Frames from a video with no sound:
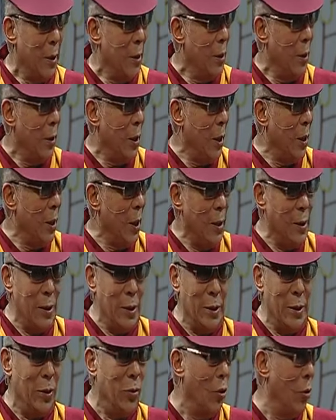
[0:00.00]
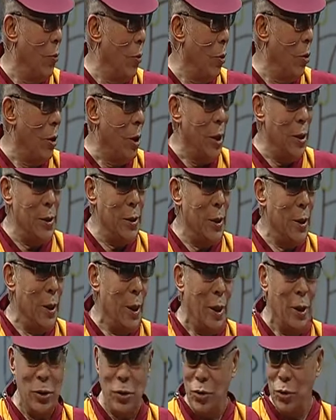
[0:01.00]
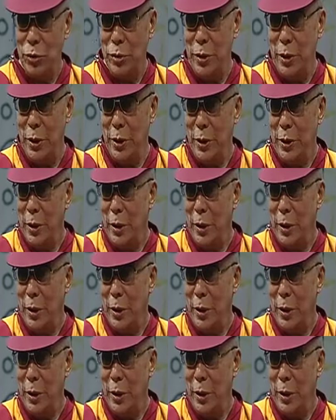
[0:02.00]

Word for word: Like until the Nobel laureate, like Jyoti